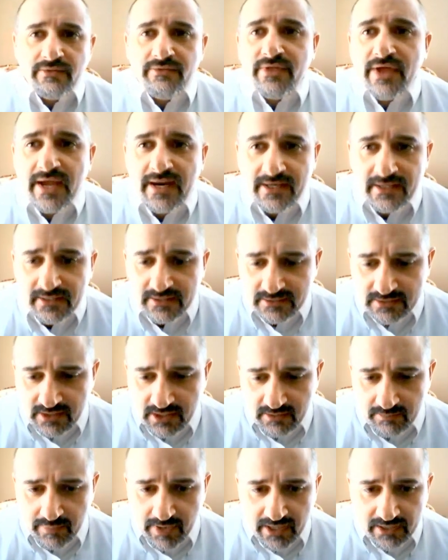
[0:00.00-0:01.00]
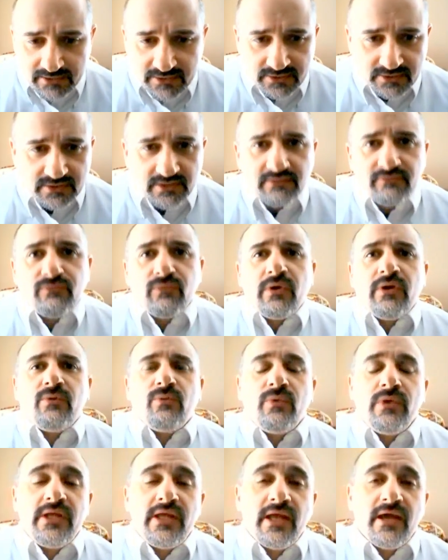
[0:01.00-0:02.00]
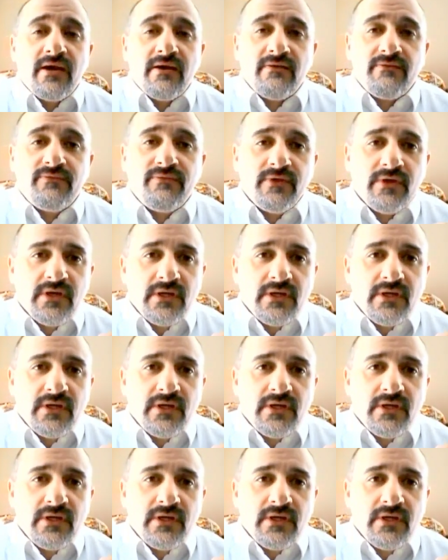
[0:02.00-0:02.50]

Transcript: That is the basis of what we have,